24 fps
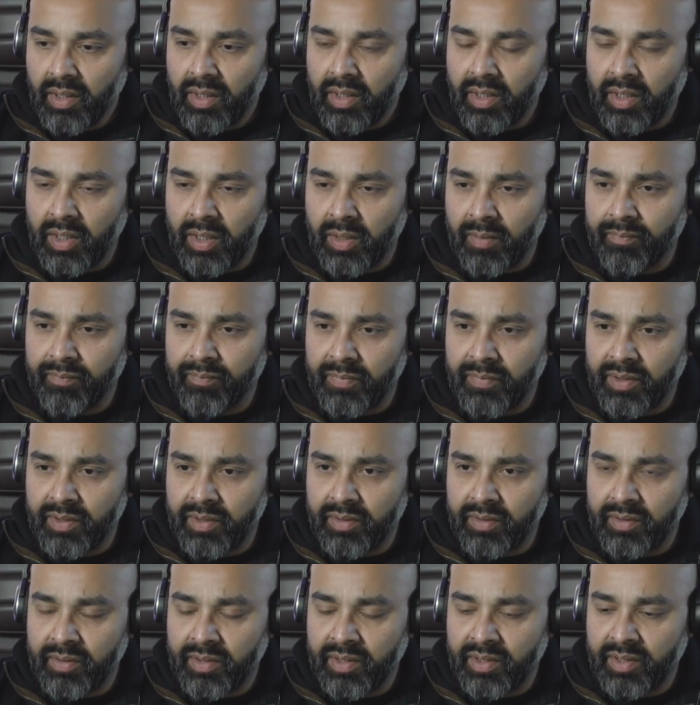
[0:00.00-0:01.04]

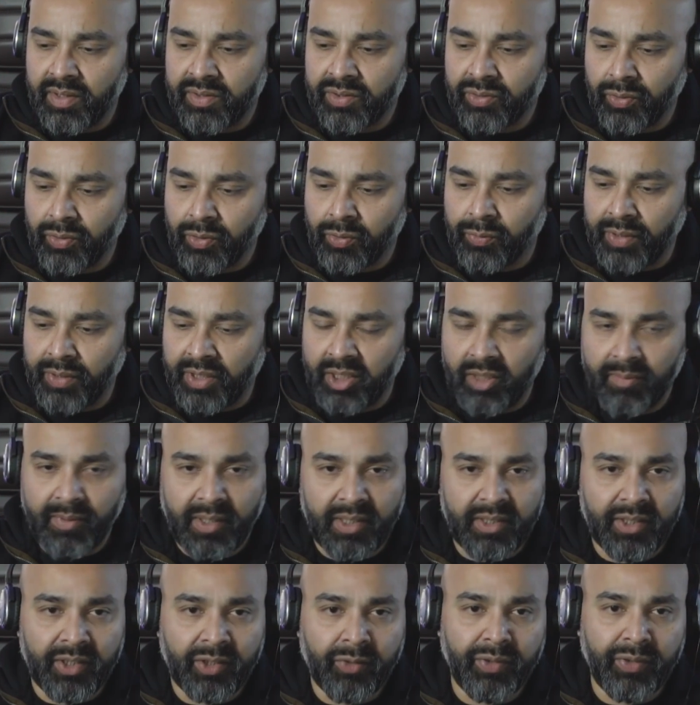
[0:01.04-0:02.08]
Let's talk quickly
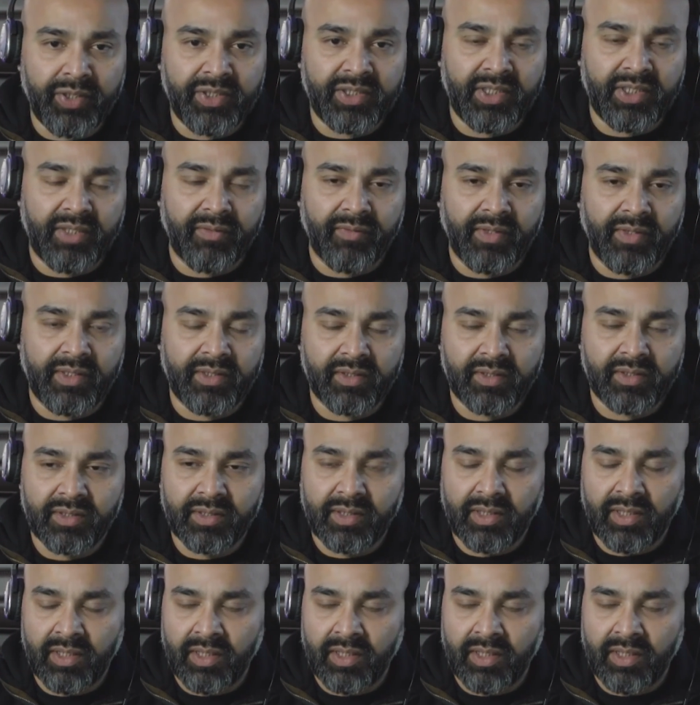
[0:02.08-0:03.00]
about liquidity events.